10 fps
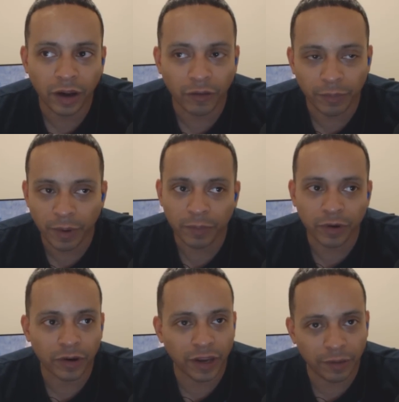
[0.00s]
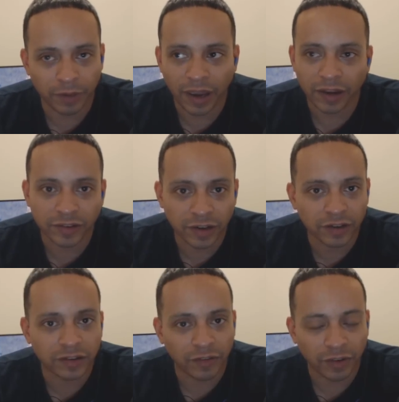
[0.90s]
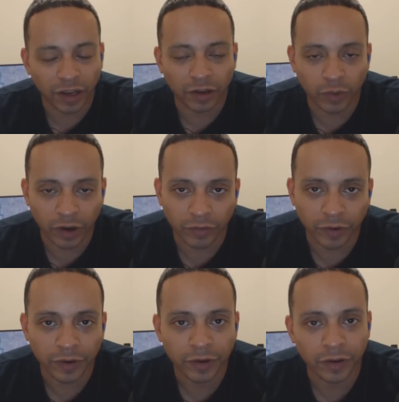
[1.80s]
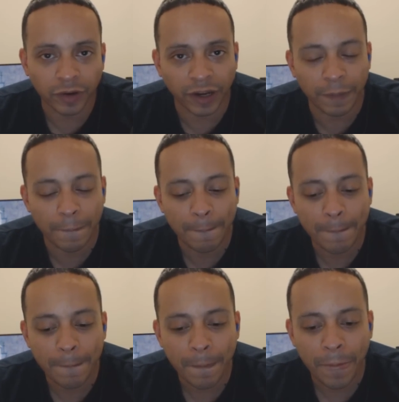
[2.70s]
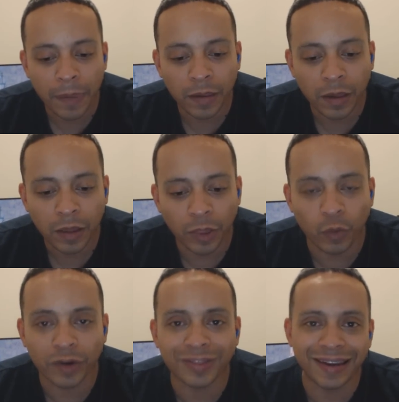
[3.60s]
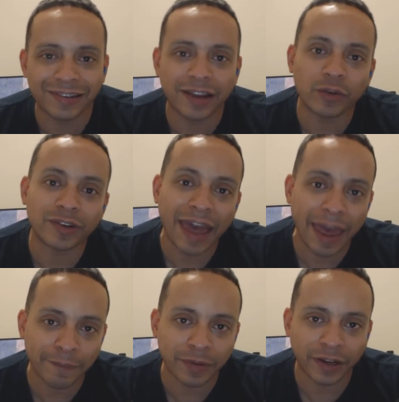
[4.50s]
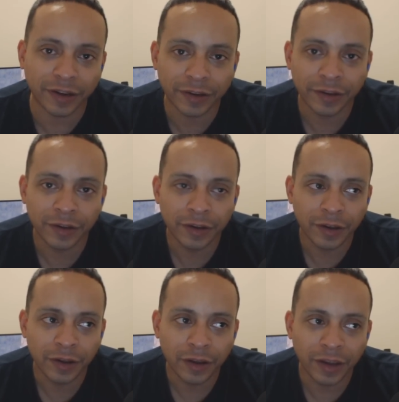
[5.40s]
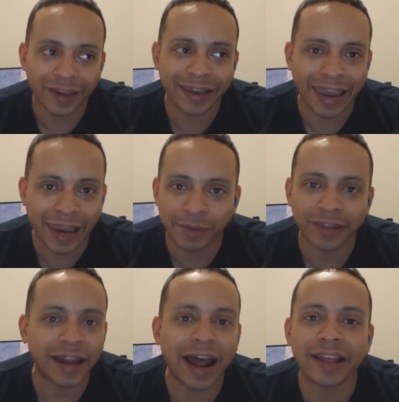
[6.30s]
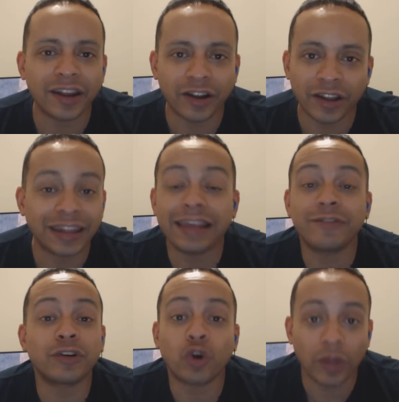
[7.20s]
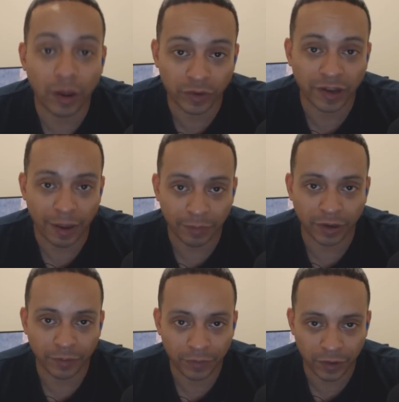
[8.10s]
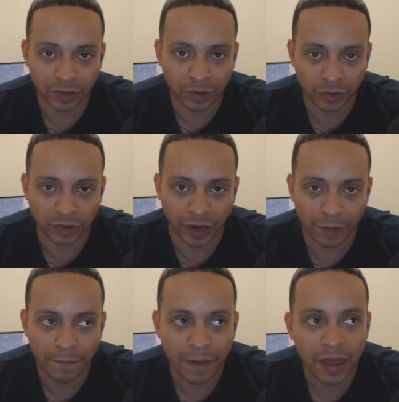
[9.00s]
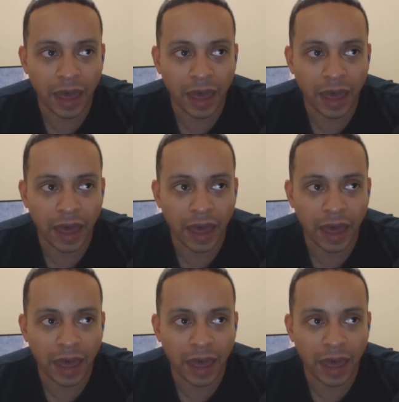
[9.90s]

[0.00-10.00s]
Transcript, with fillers: I remember gaming at six, seven, eight, whatever. Okay? There were things that was happening in gaming that I didn't, didn't even know that was happening. You understand what I'm saying?